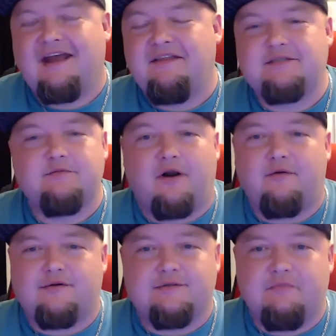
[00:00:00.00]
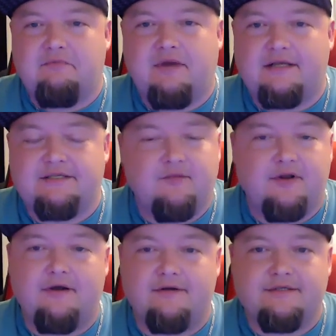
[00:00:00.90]
and this artwork was made by
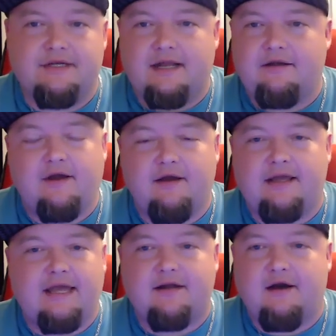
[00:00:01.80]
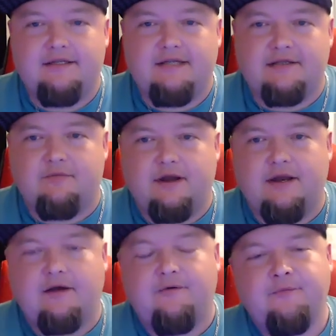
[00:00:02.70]
someone else and I don't, I can't contact them right
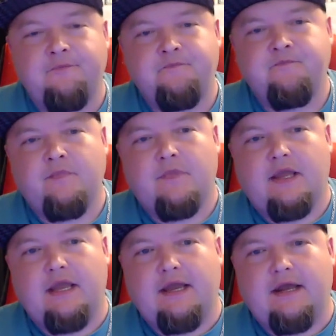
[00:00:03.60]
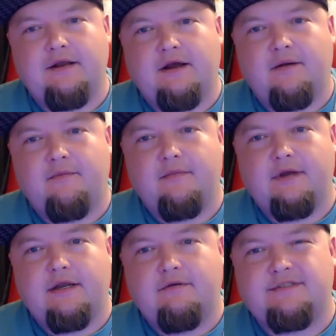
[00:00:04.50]
now. And, um,
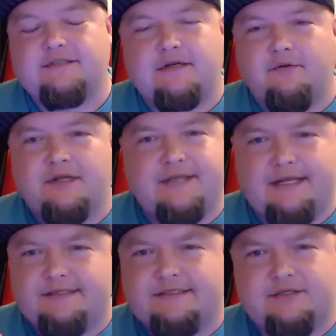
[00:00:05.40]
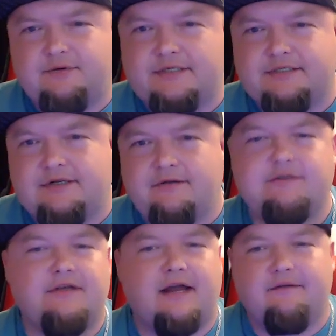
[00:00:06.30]
and it was just like a really tense situation. There was
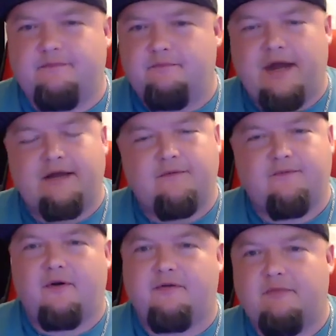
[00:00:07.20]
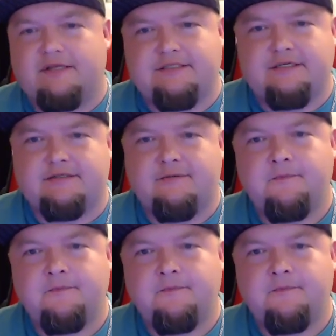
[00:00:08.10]
a lot of back and forth messages